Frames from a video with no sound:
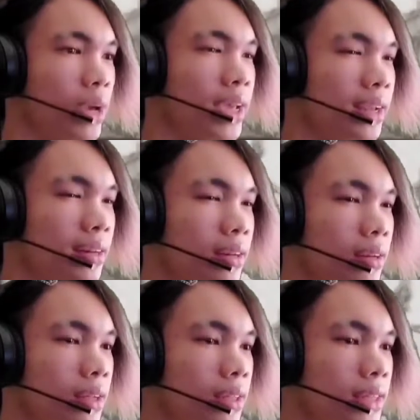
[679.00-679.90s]
Wait,
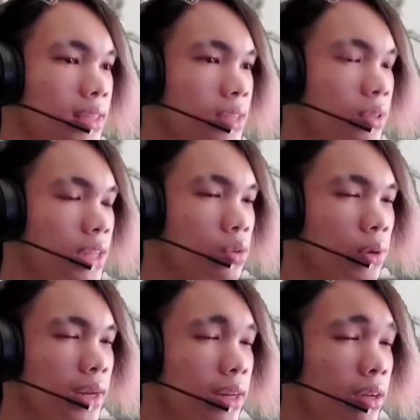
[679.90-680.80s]
that says that's
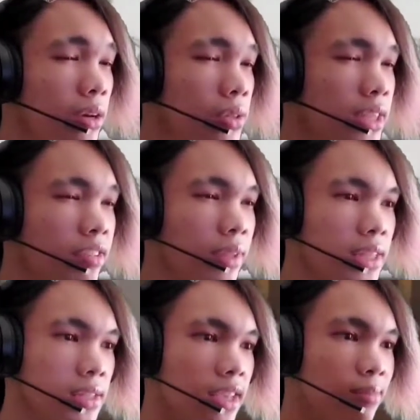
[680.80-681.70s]
where I need to go. Safe,
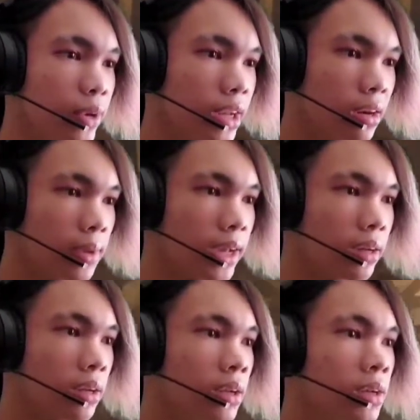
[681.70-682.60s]
that's a safe point, never
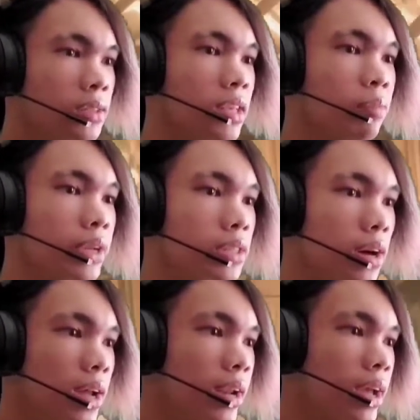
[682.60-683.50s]
mind. Safe point's
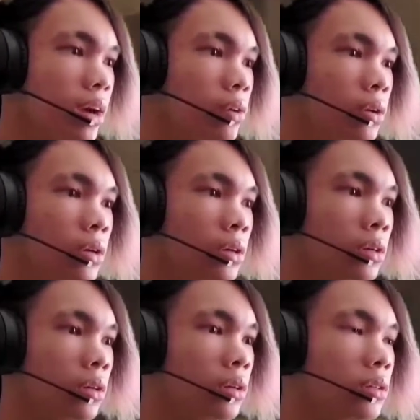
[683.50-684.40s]
gone now.
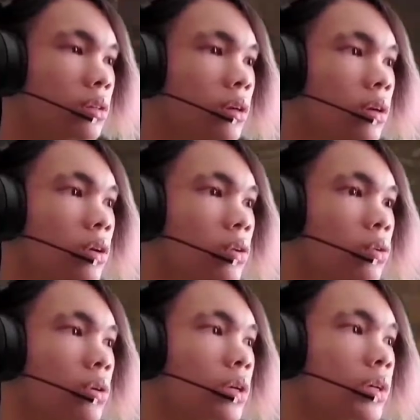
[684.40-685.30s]

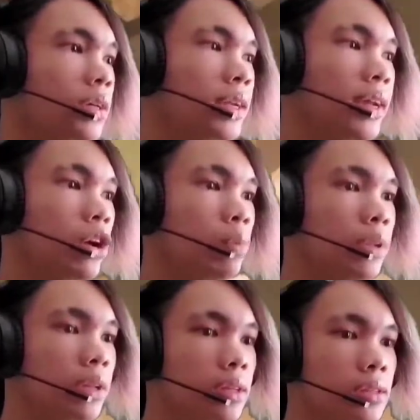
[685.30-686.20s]
Oh, can I
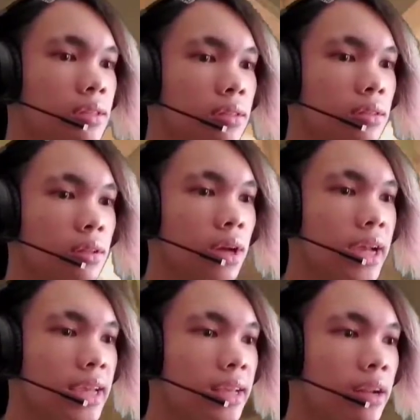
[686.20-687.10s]
open this?
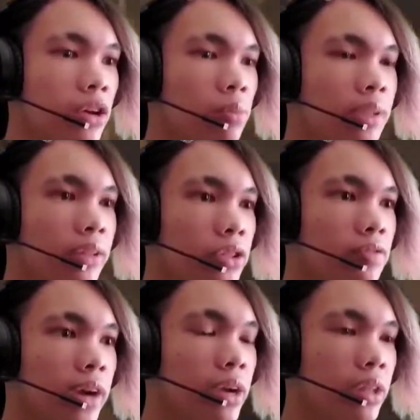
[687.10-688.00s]
I cannot open up,
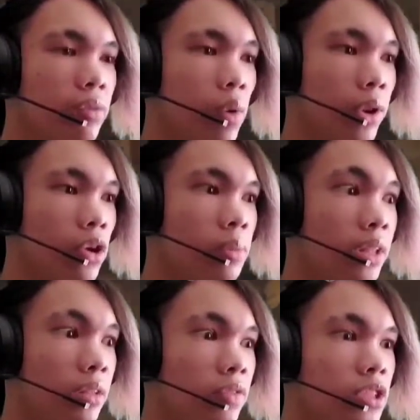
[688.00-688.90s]
there's fire there, why would I
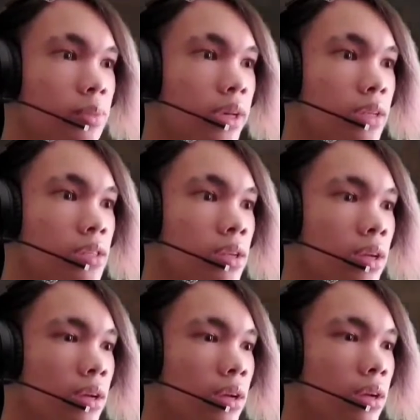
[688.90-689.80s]
open that in the first place?